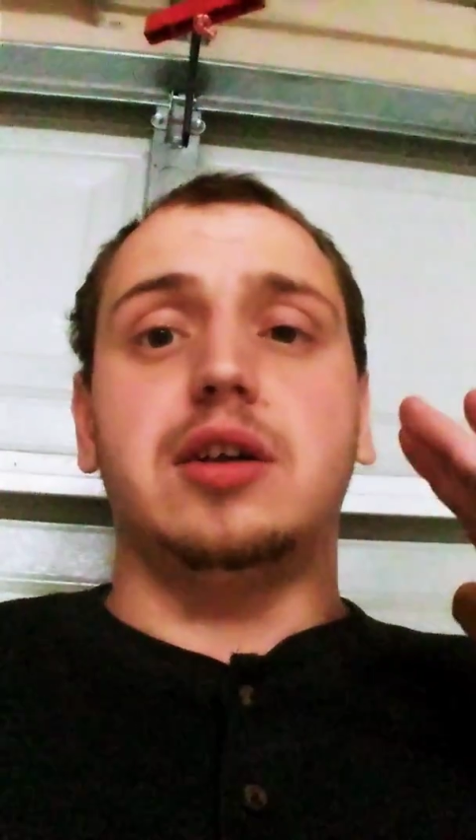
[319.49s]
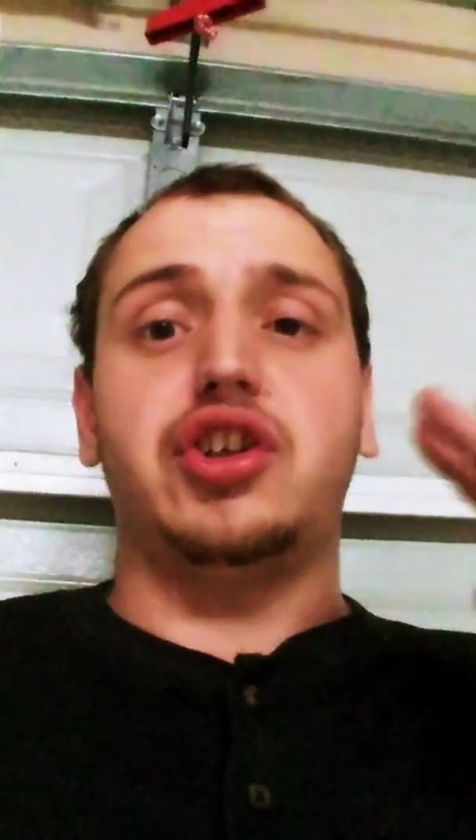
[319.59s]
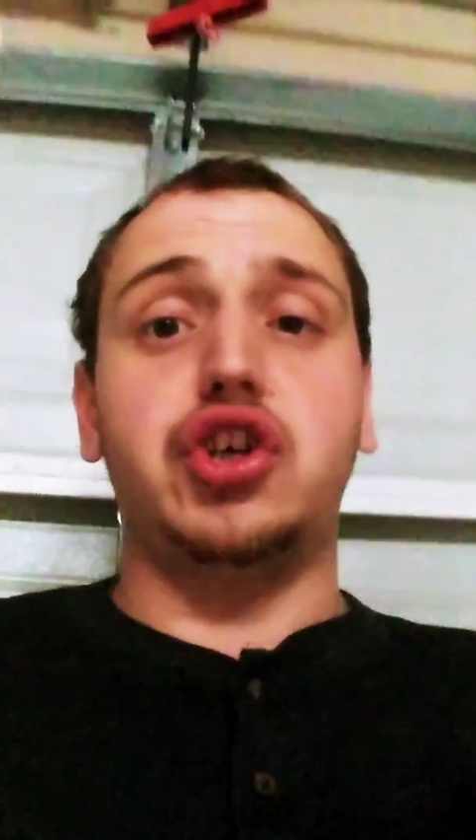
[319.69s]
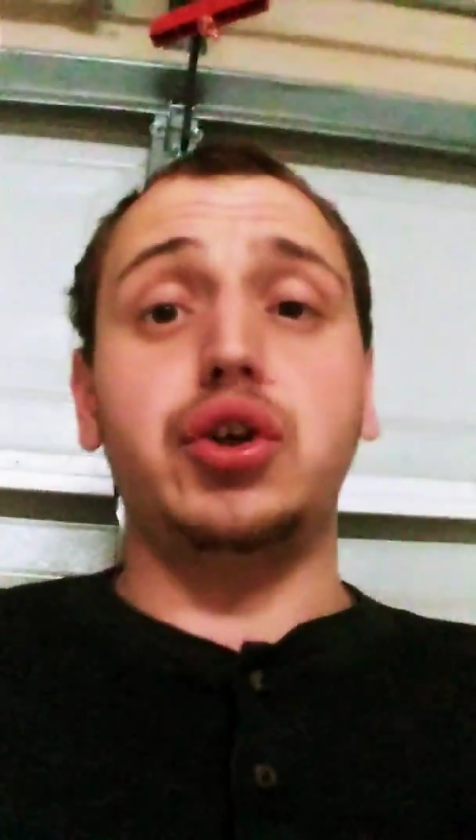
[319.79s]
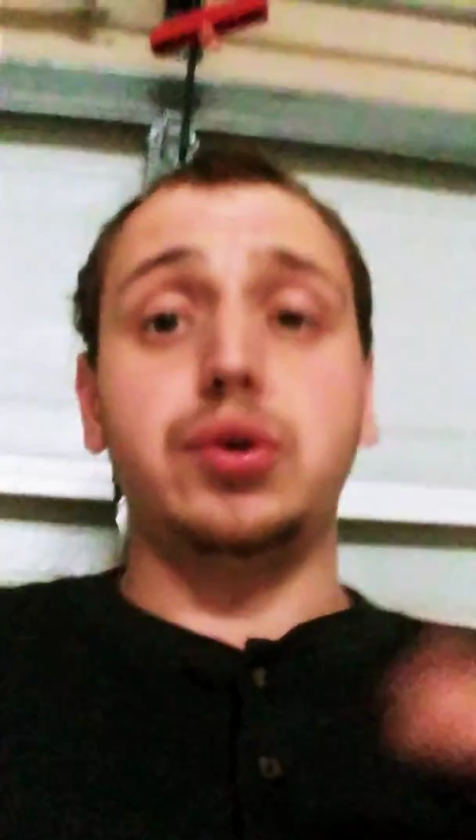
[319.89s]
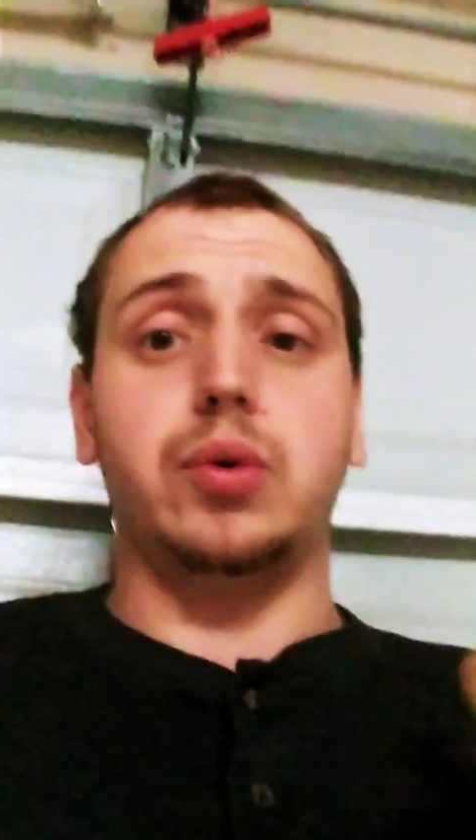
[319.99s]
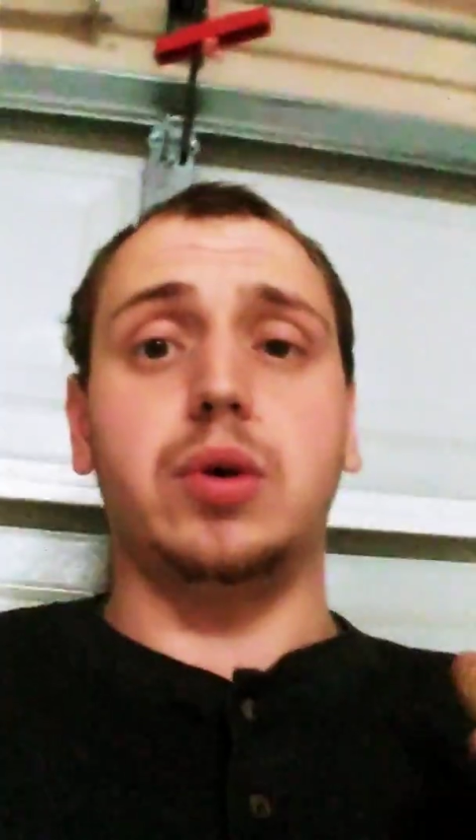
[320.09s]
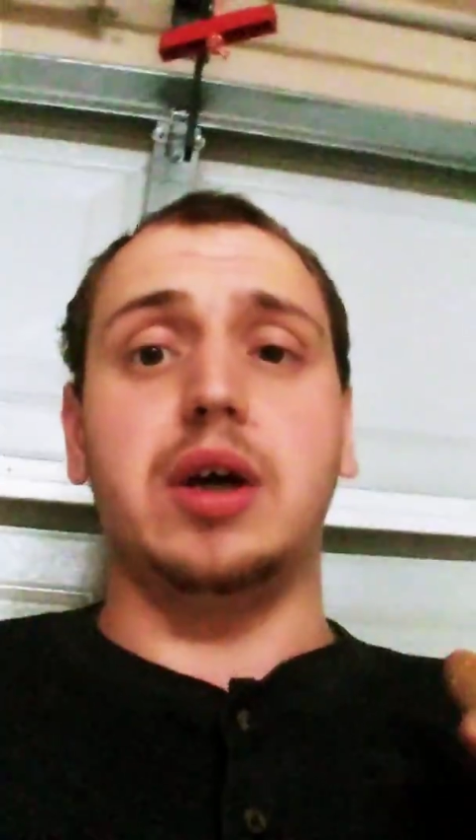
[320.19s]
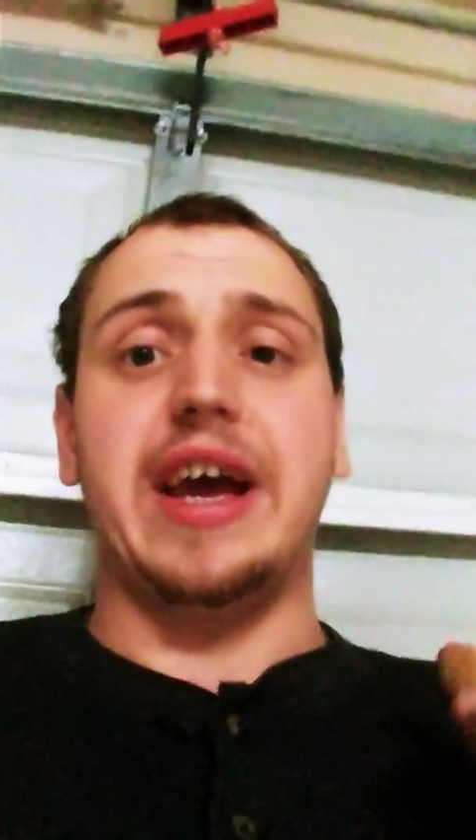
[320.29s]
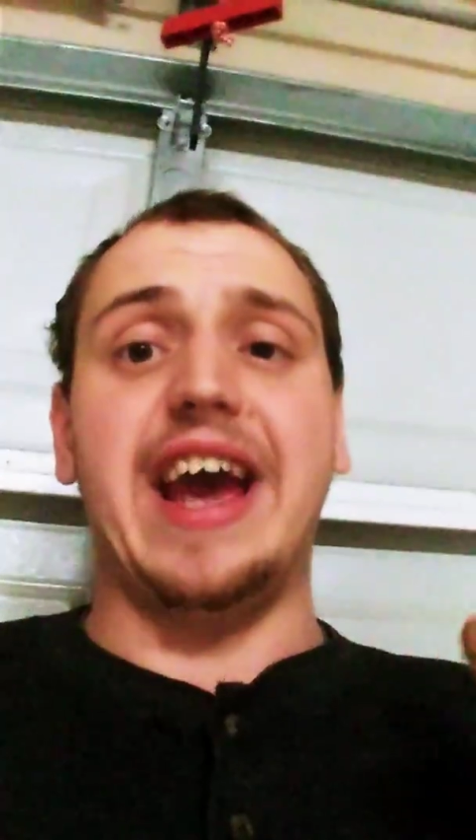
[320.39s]

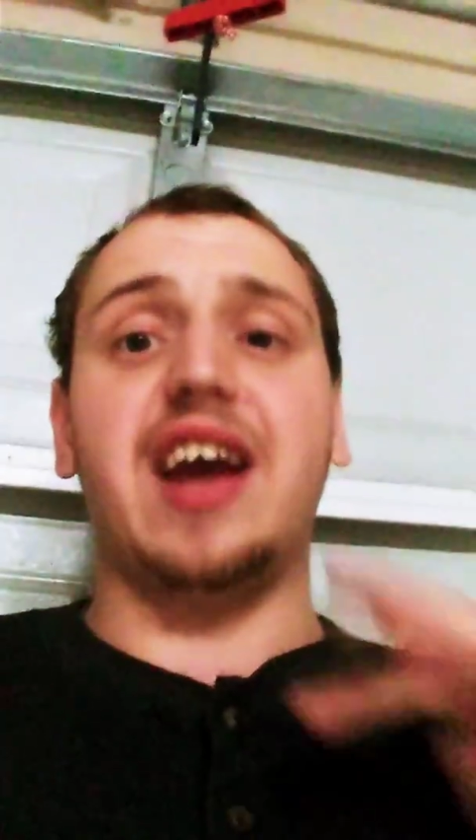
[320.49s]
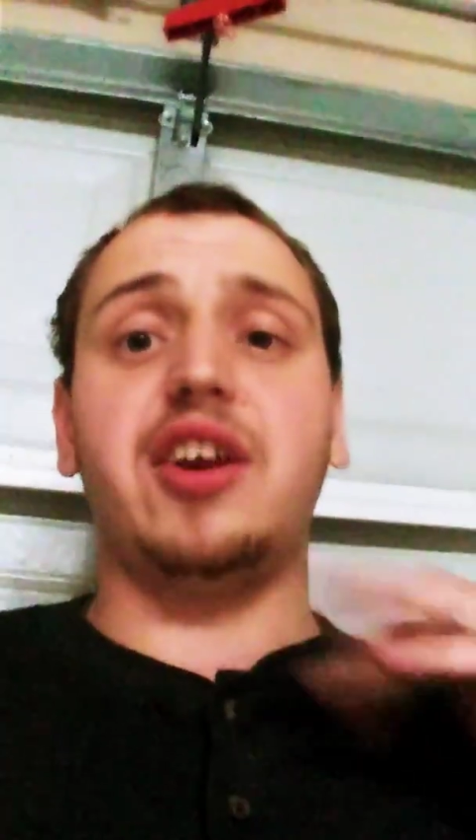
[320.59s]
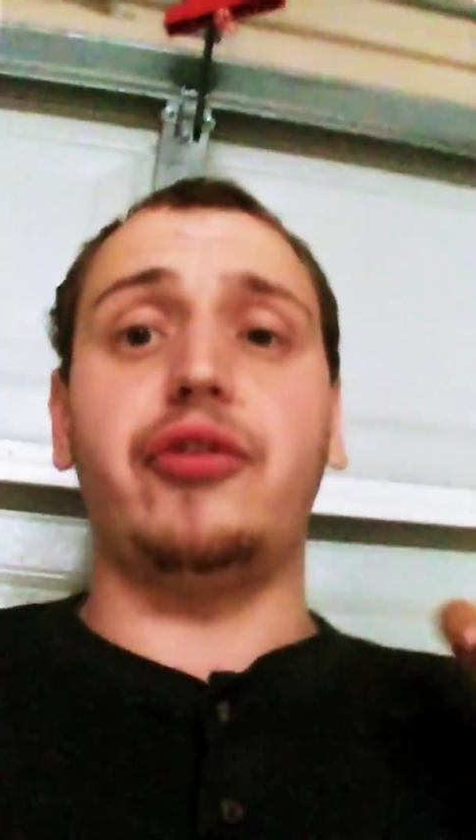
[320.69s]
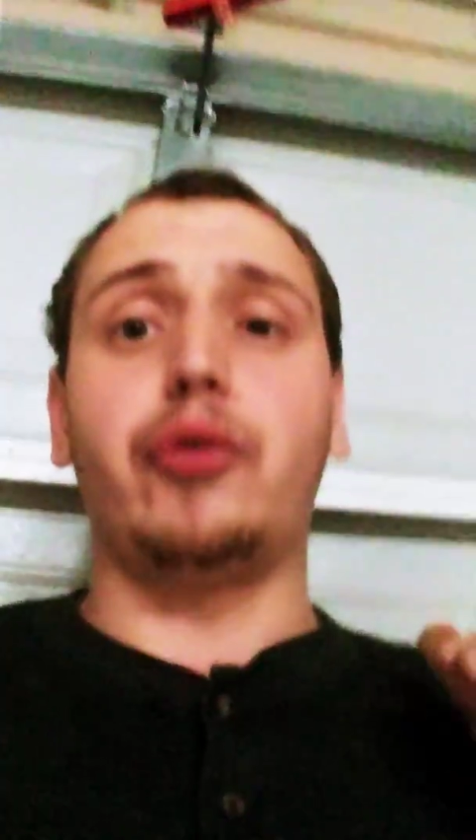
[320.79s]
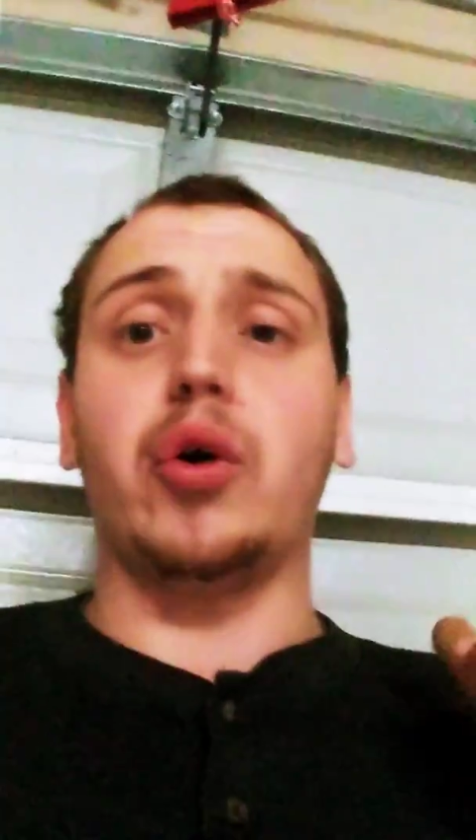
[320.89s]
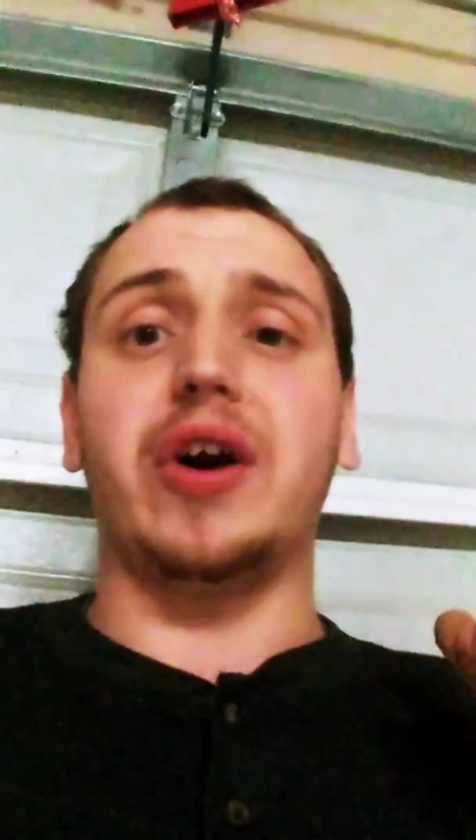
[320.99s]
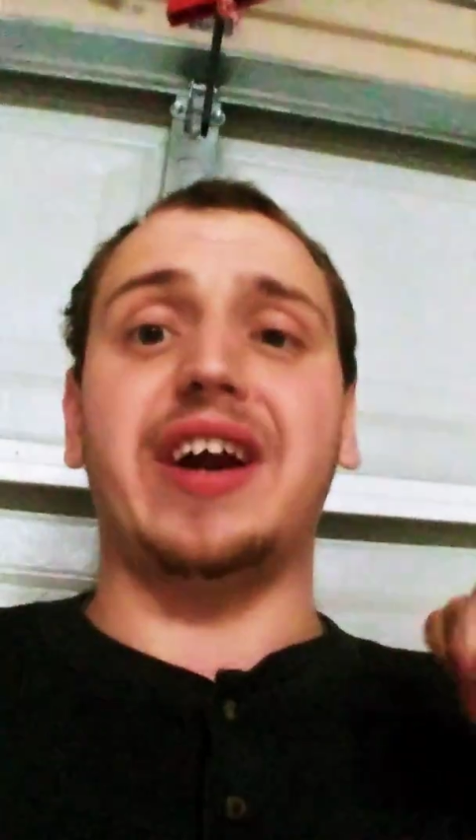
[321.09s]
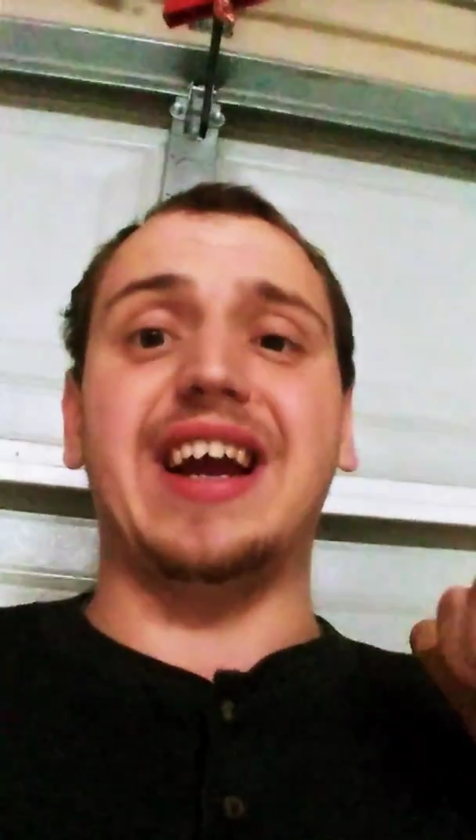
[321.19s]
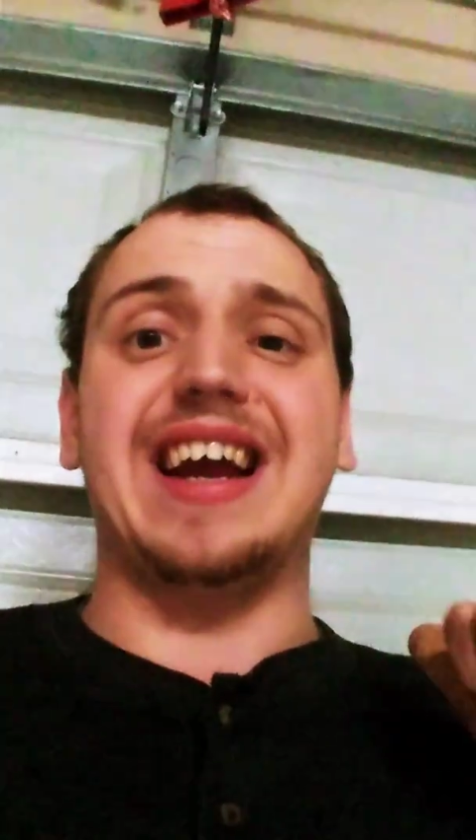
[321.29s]
2 X4